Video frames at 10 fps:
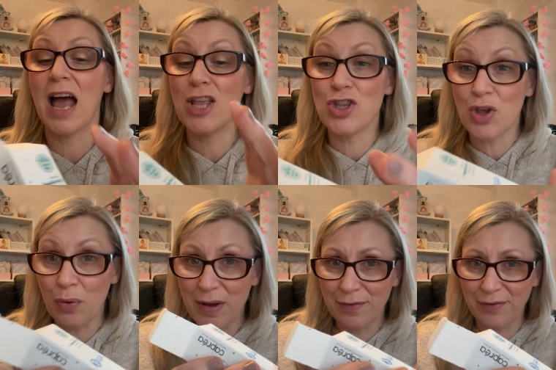I
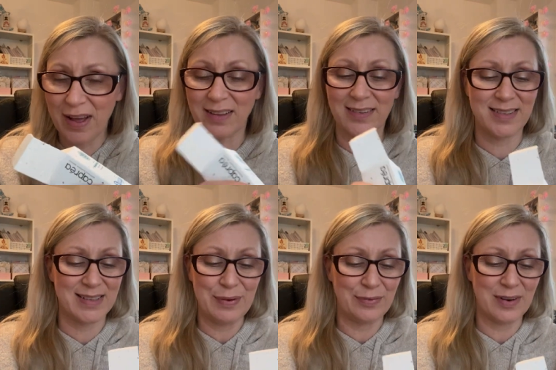knew it felt
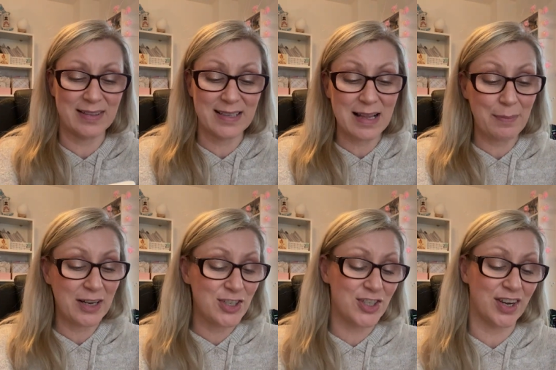different, didn't I
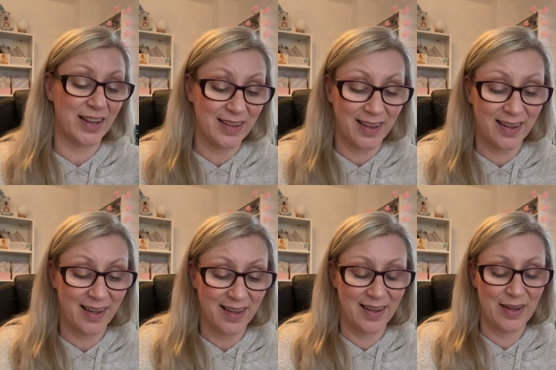mention?
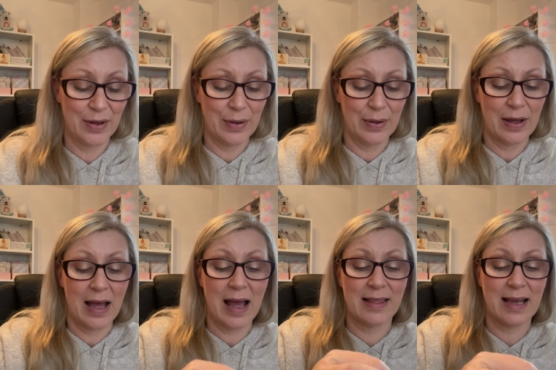
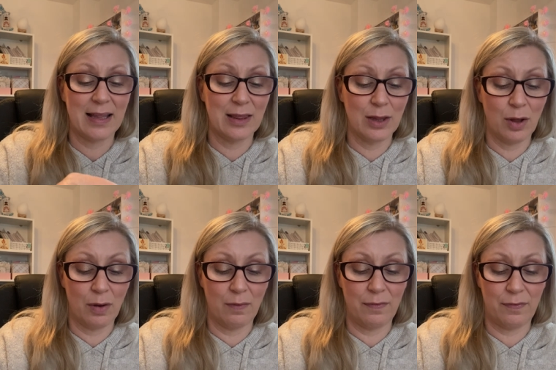And I
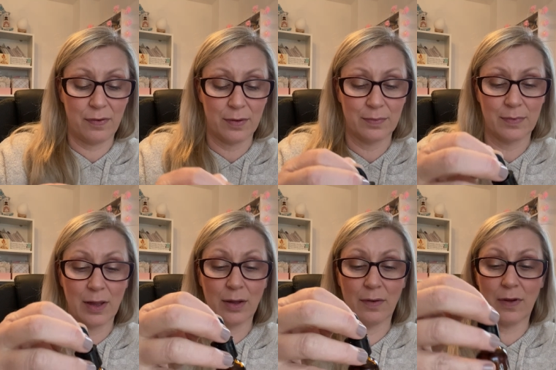love,
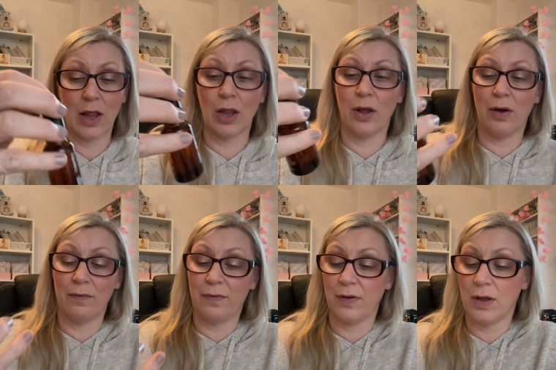love,
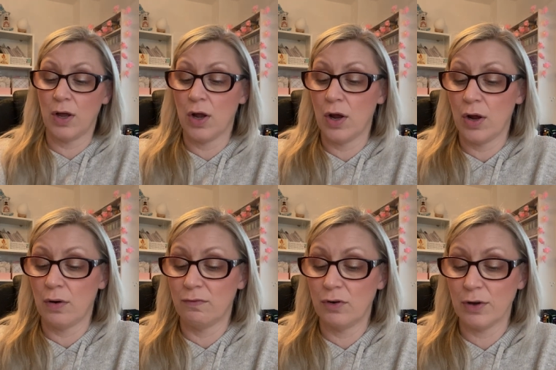love
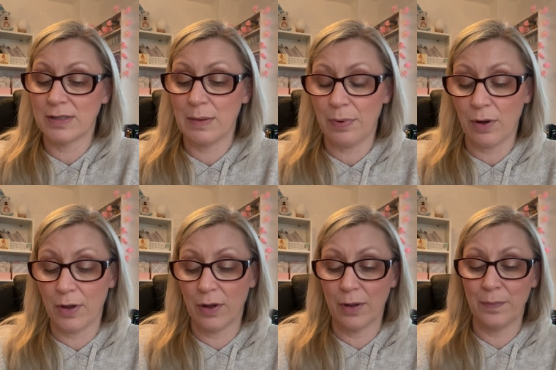rosehip
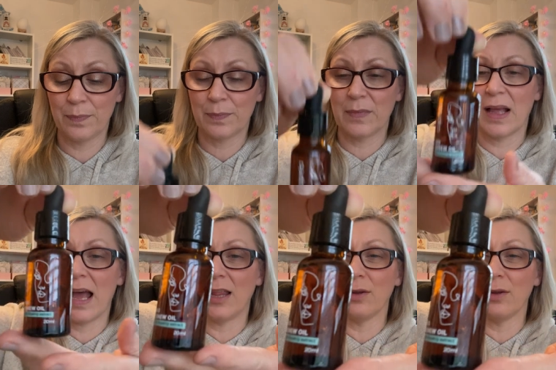oil. I